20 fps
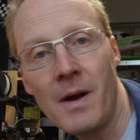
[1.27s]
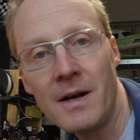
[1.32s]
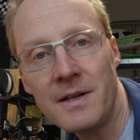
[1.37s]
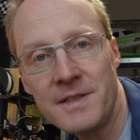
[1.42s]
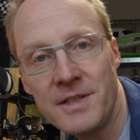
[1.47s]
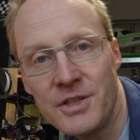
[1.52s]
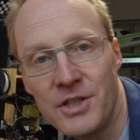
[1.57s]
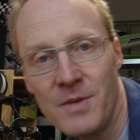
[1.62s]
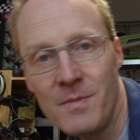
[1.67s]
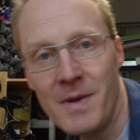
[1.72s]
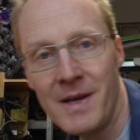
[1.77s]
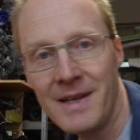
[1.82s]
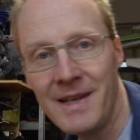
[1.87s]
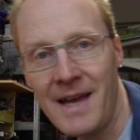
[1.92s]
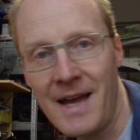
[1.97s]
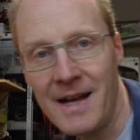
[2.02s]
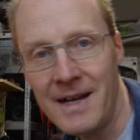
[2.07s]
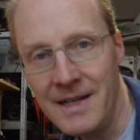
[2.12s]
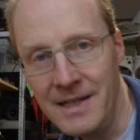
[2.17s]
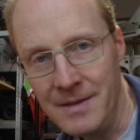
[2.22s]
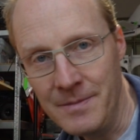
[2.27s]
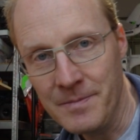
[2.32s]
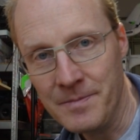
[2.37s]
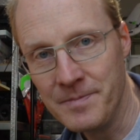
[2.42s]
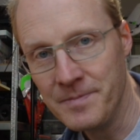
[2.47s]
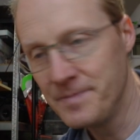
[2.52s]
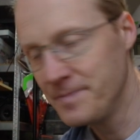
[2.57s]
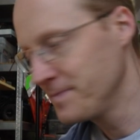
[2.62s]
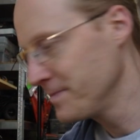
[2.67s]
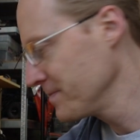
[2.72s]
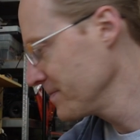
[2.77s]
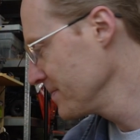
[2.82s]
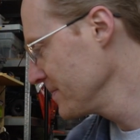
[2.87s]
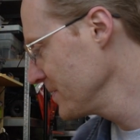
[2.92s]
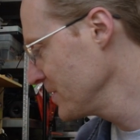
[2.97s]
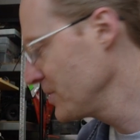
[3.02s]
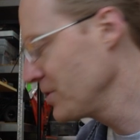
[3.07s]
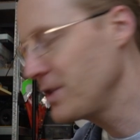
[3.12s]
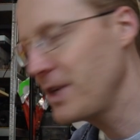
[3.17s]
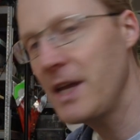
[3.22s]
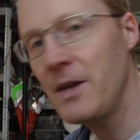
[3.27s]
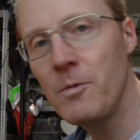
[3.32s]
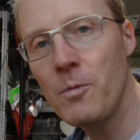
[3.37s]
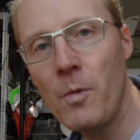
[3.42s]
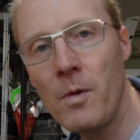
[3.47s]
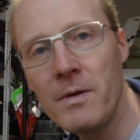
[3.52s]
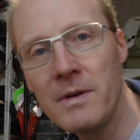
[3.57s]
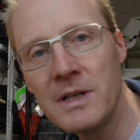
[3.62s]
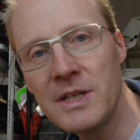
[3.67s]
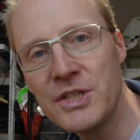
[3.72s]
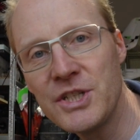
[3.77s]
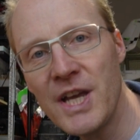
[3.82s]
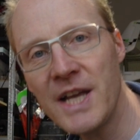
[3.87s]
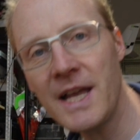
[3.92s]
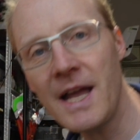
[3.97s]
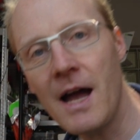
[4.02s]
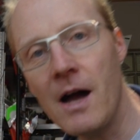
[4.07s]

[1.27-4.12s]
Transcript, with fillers: RCSchim in the hangar. Today we'll check